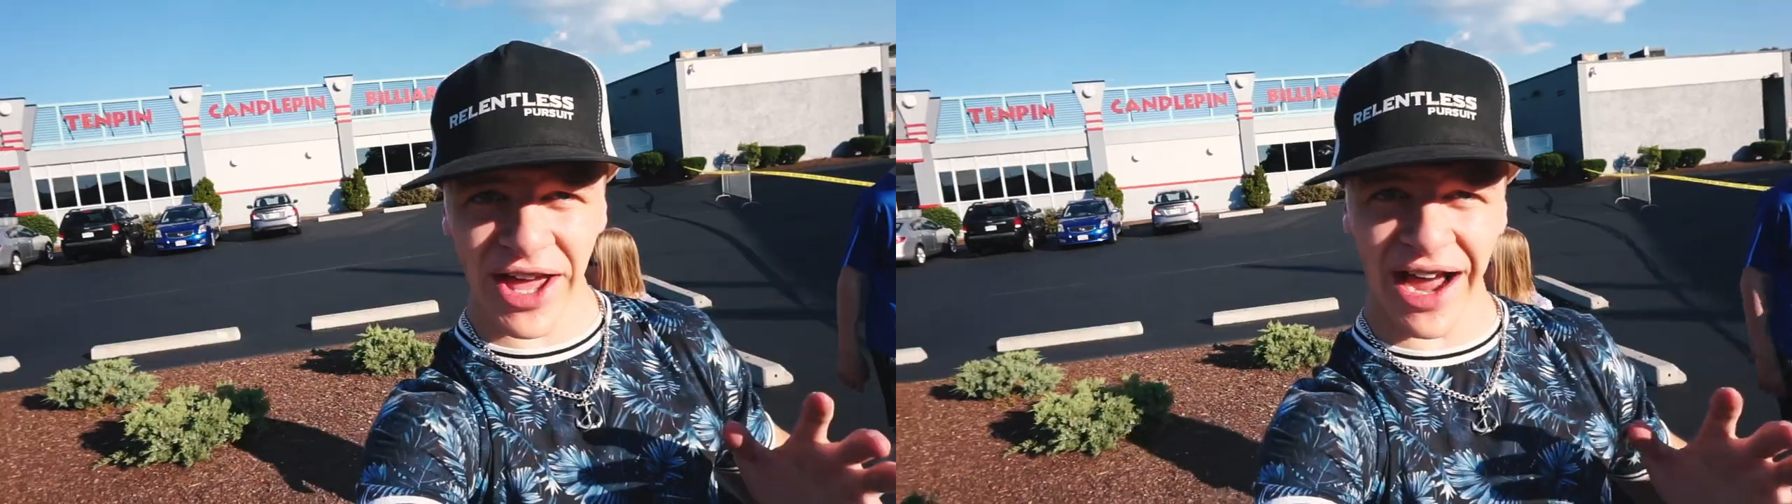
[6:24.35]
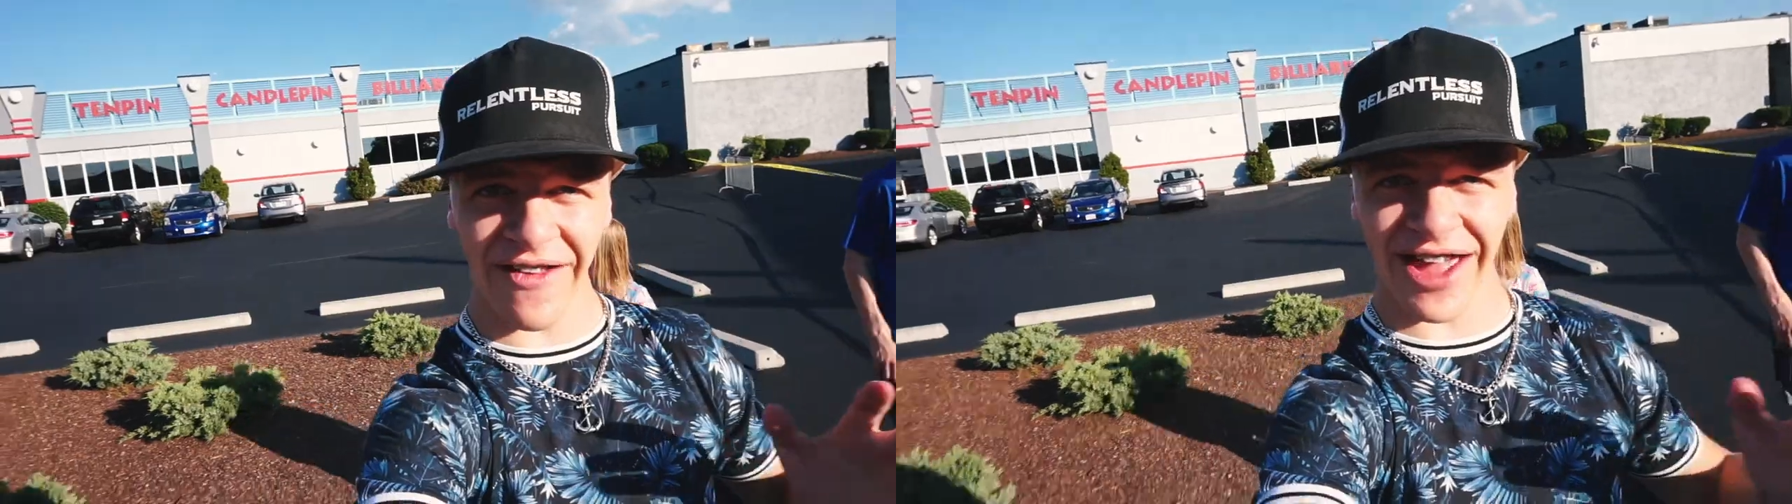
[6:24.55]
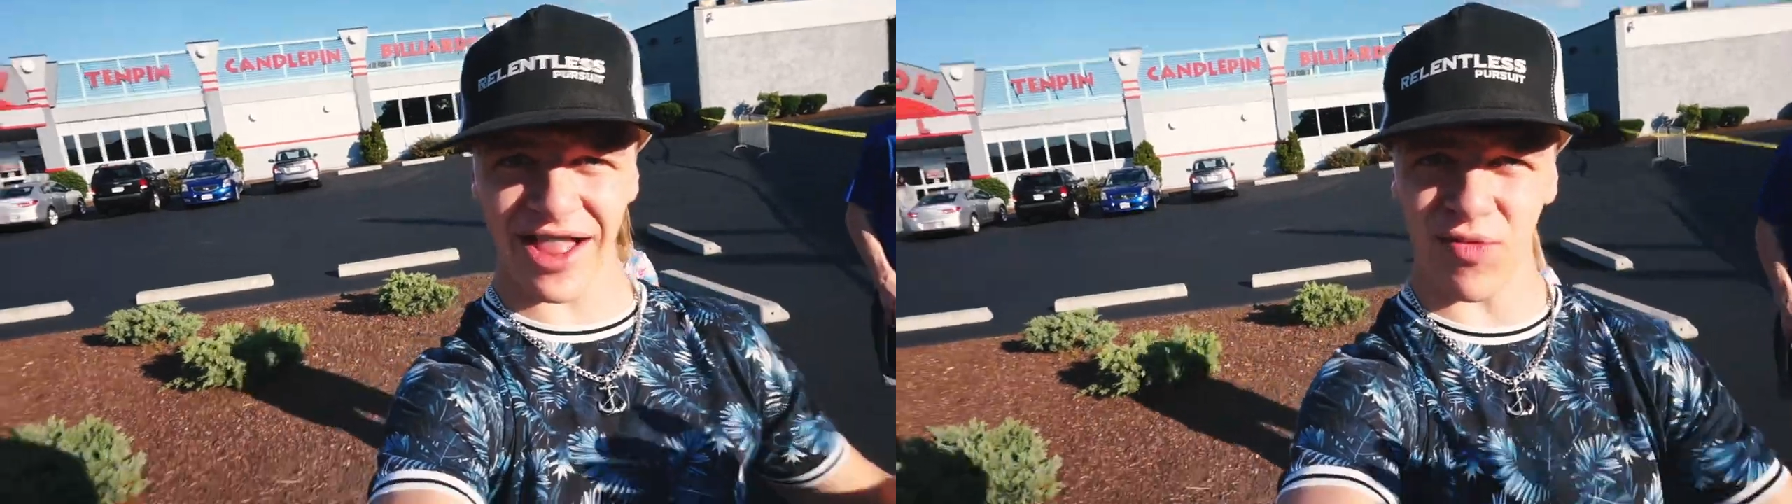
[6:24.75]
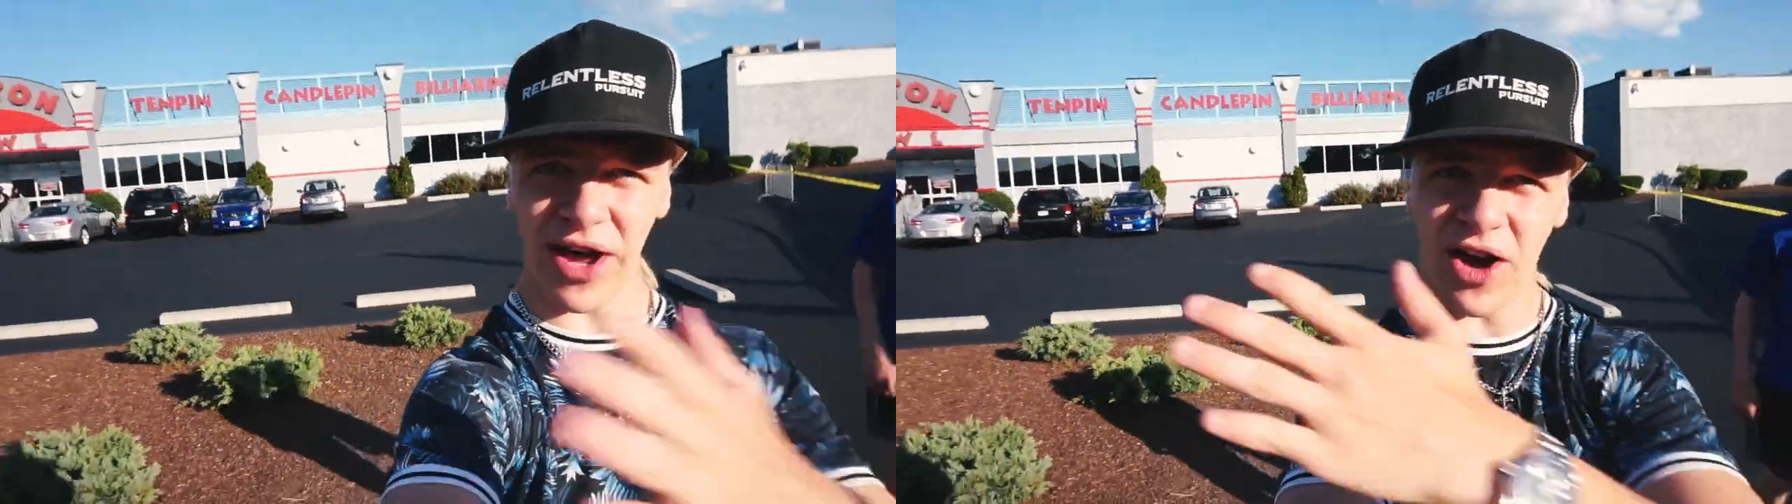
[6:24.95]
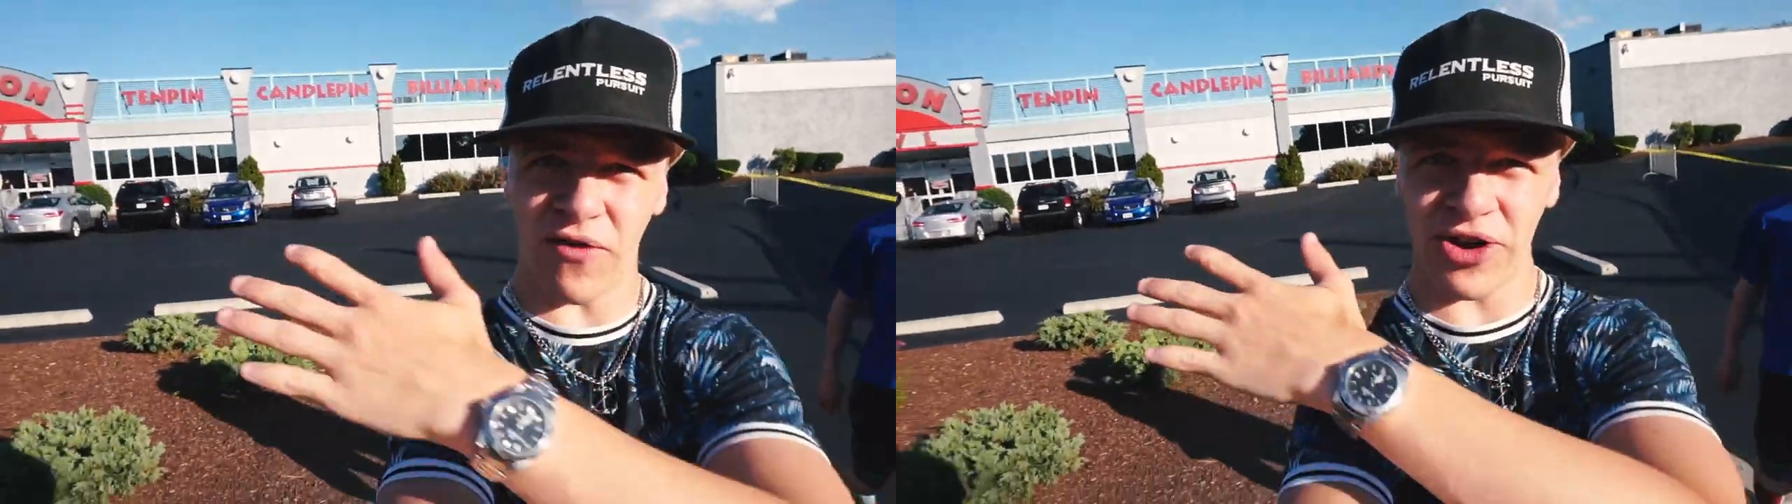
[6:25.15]
alley is
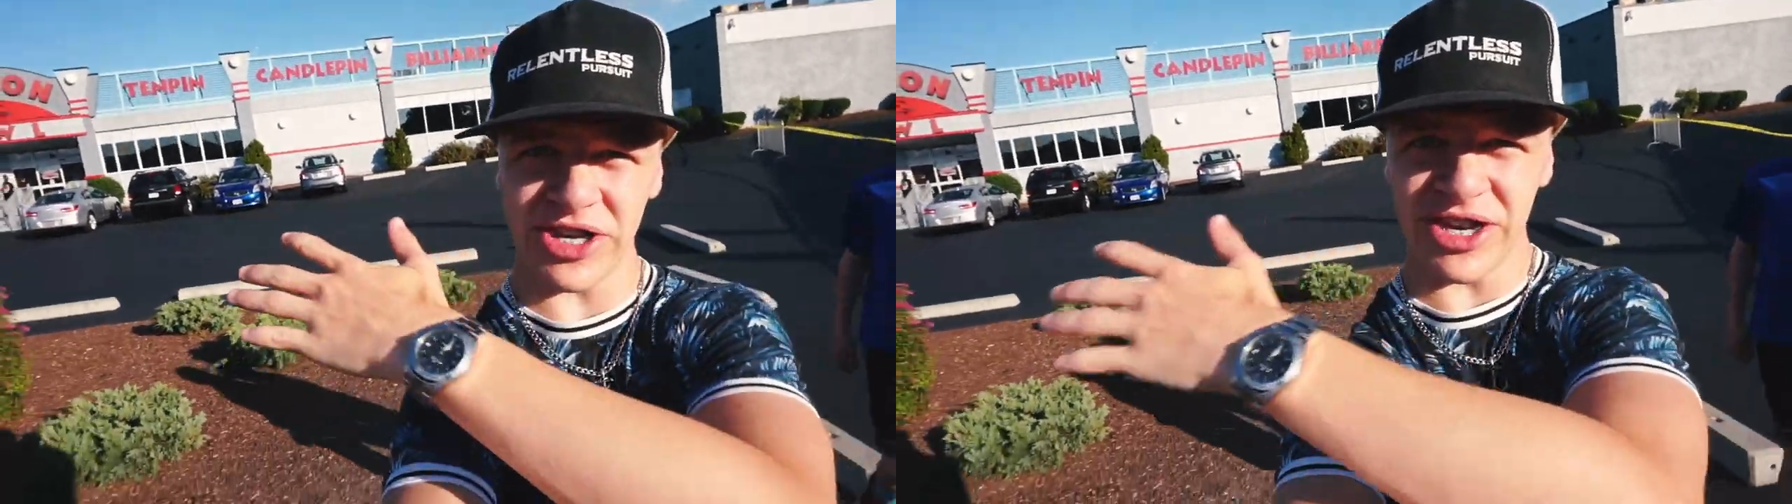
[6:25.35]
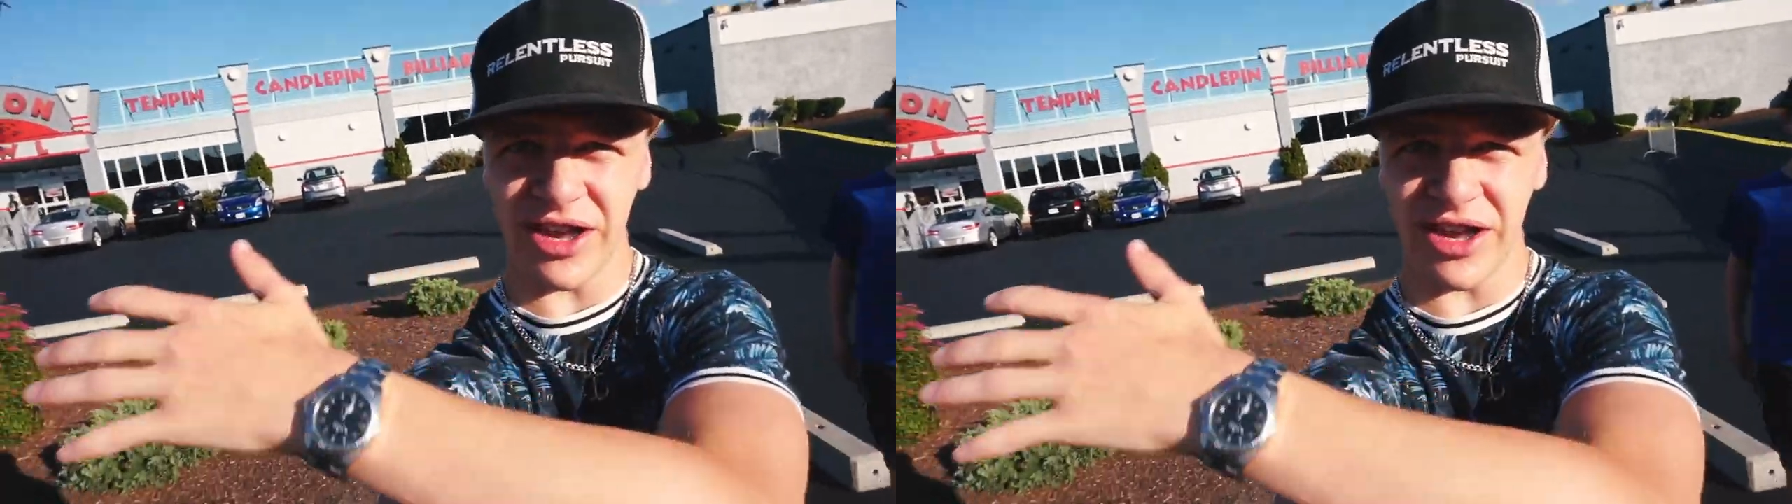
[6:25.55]
way over